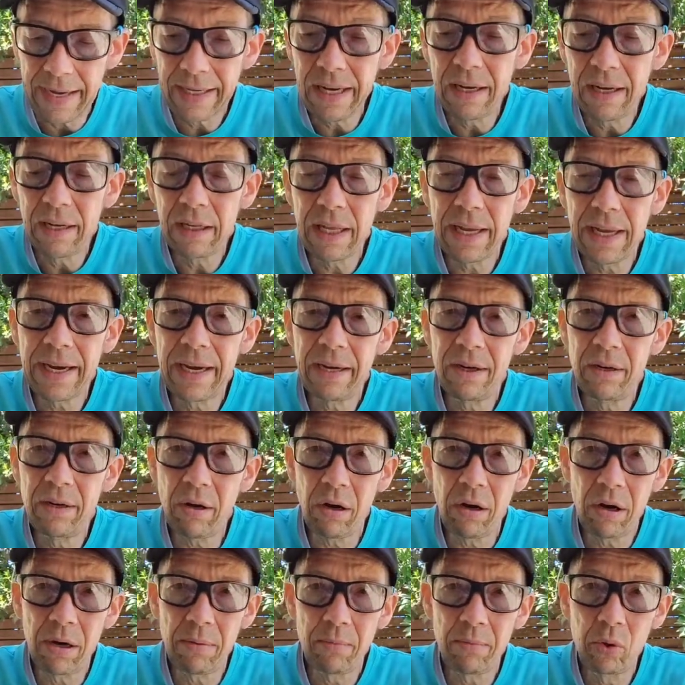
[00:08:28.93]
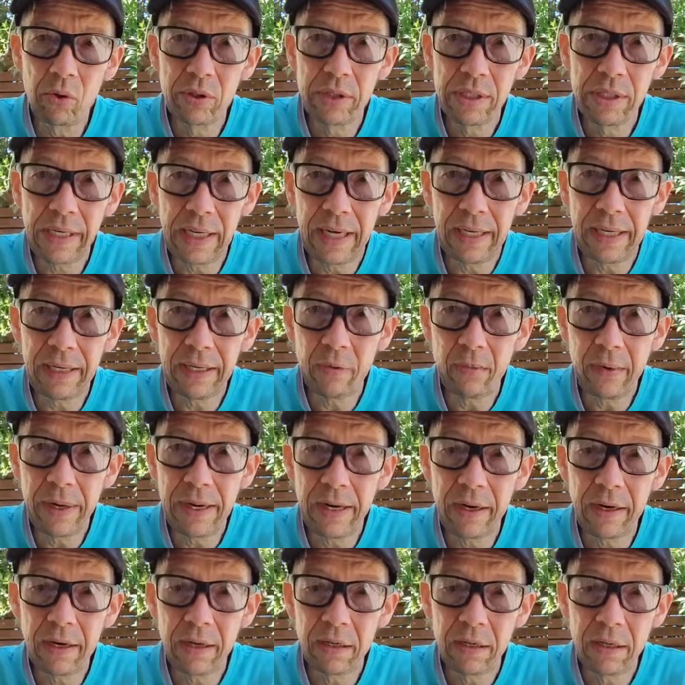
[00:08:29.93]
I can land almost
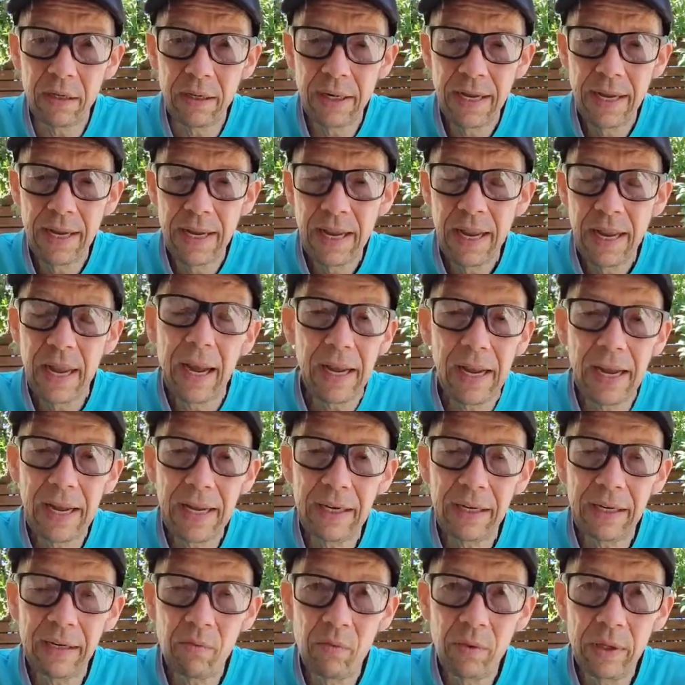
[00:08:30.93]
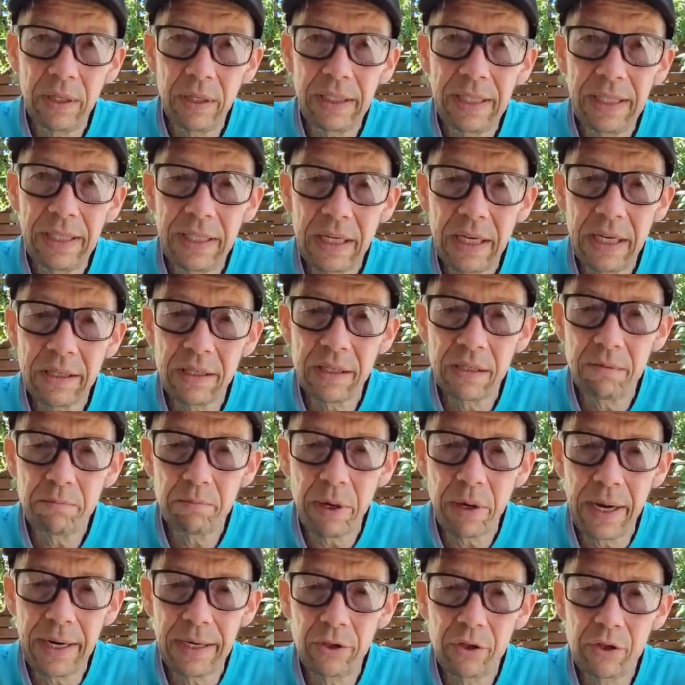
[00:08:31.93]
anywhere, and it really
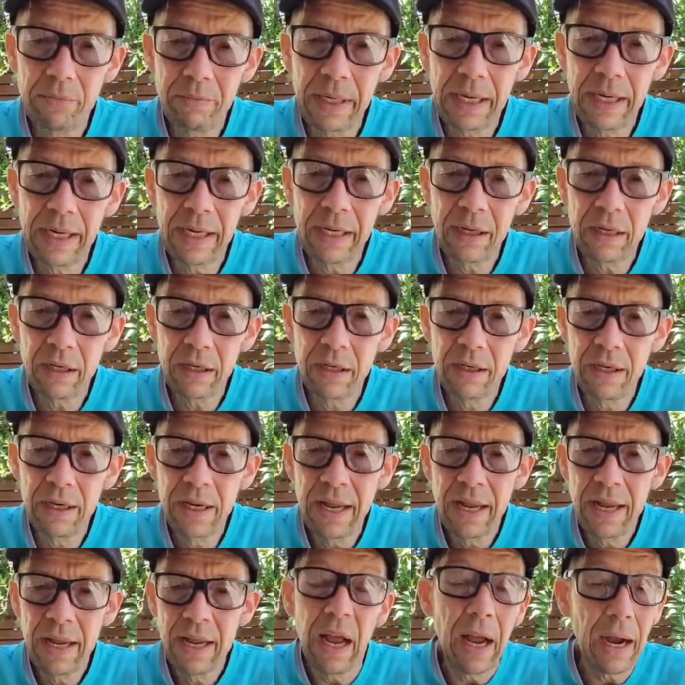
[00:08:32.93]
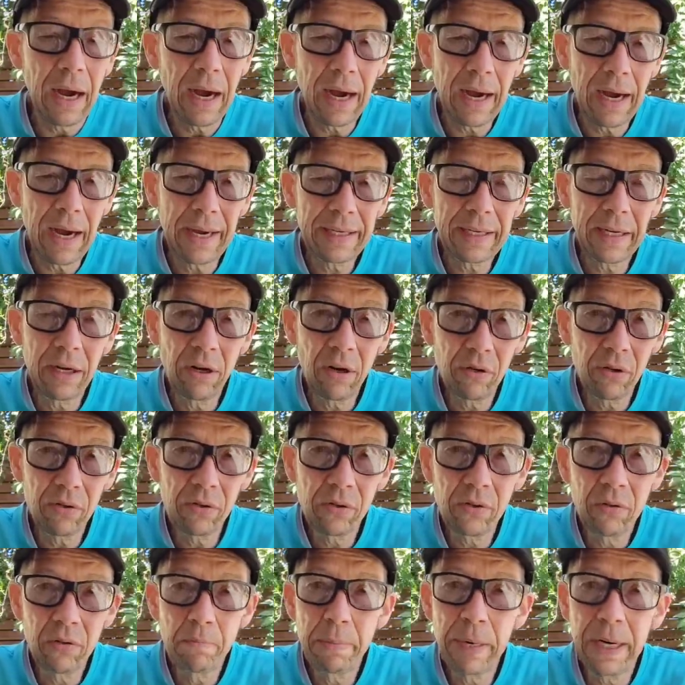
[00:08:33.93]
doesn't punish me. I can
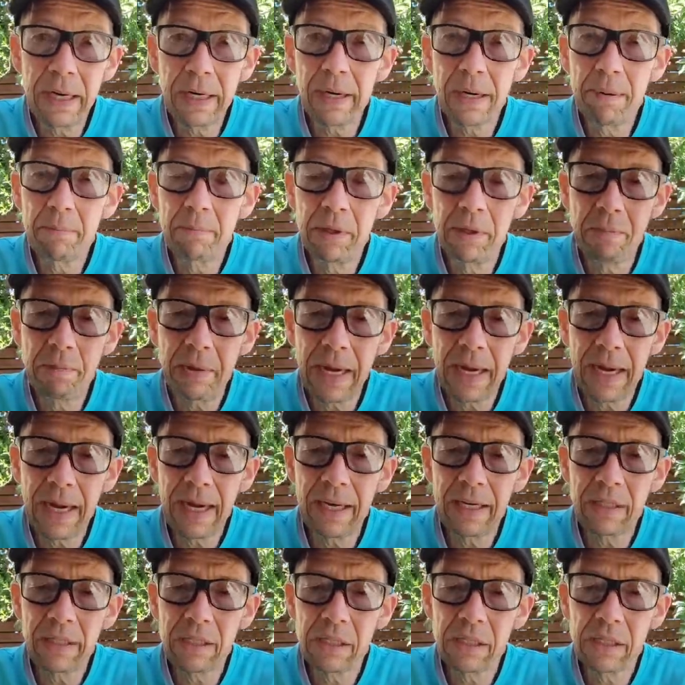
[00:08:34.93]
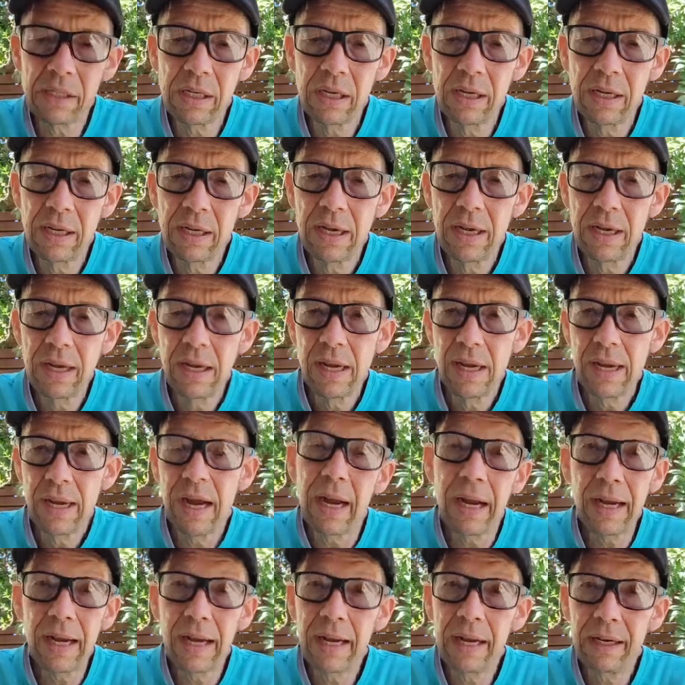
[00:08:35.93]
also pick up the pace,
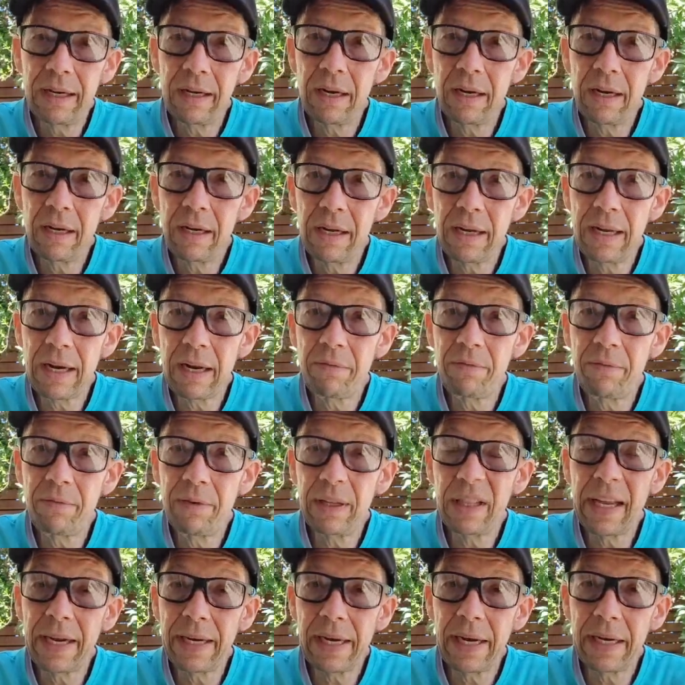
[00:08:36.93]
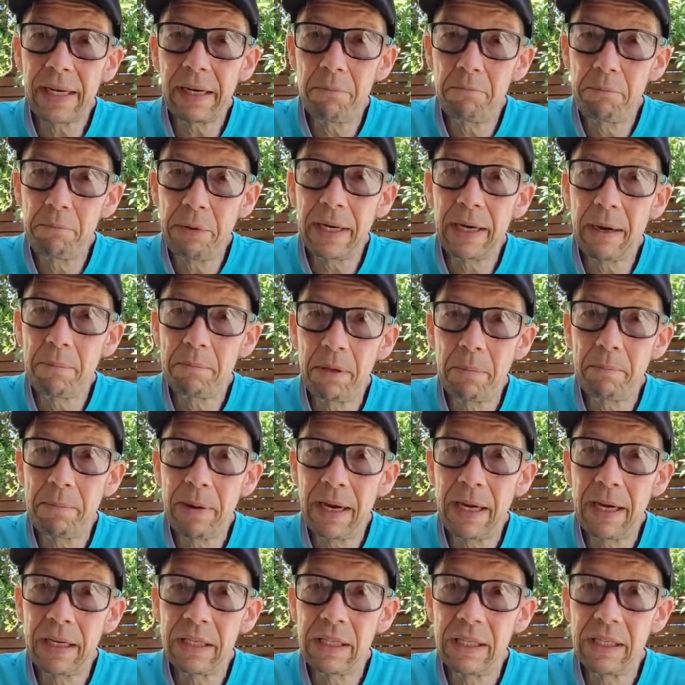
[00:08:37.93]
and I feel like I can pick up
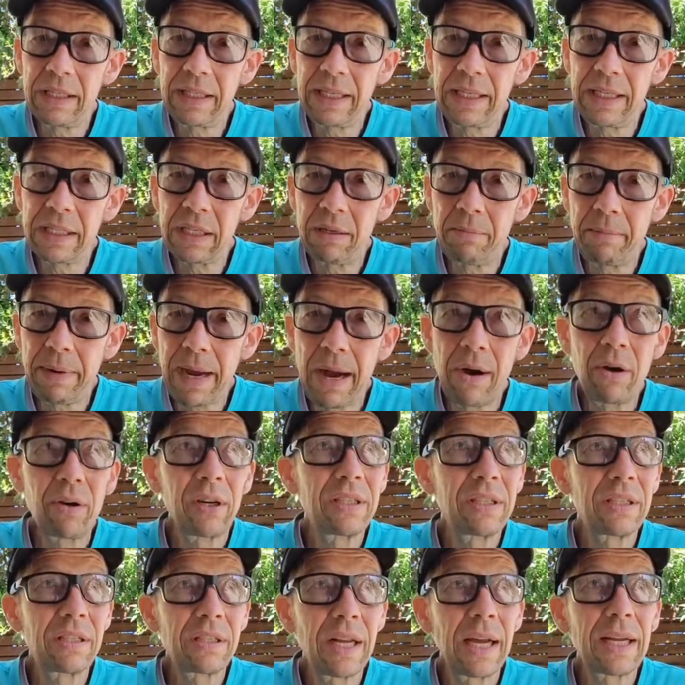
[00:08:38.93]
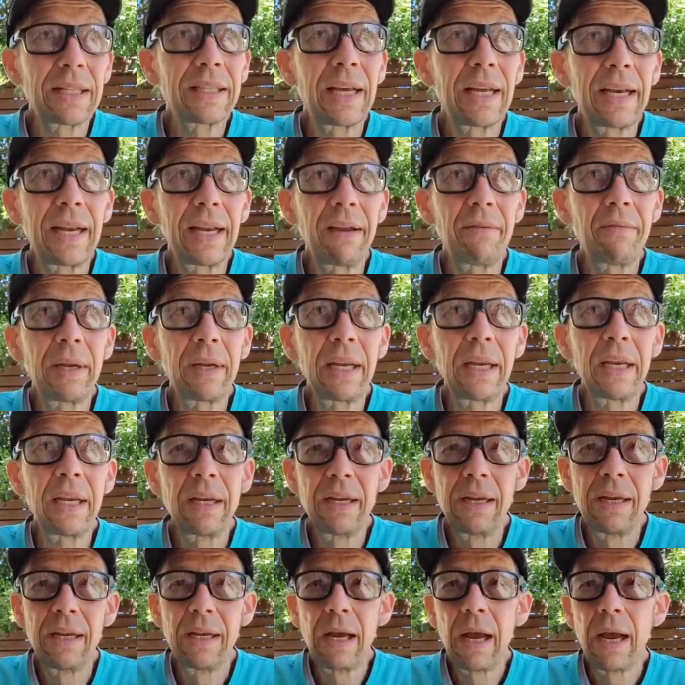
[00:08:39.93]
the pace a decent amount because it's not that
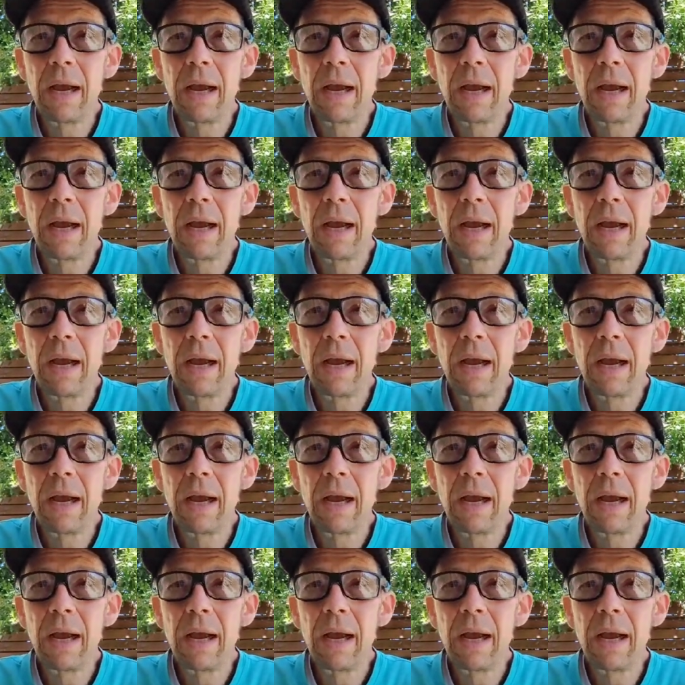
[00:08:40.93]
heavy,